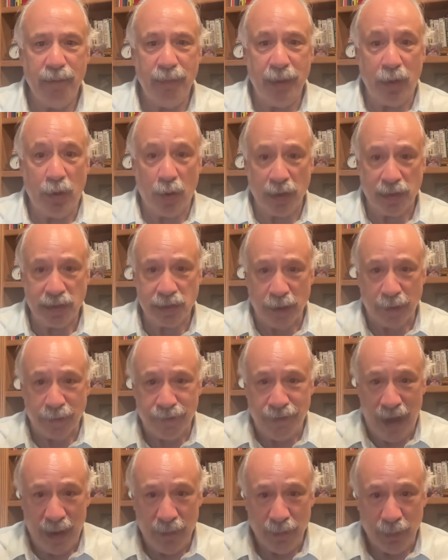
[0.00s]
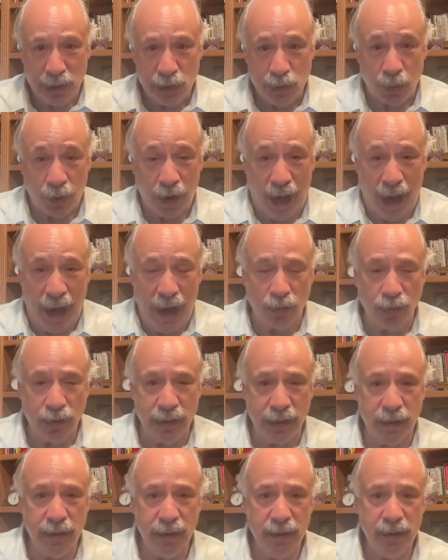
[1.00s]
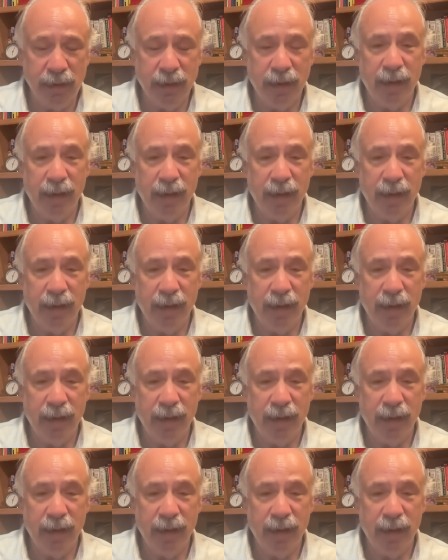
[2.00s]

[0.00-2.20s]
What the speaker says: because their families were hounded,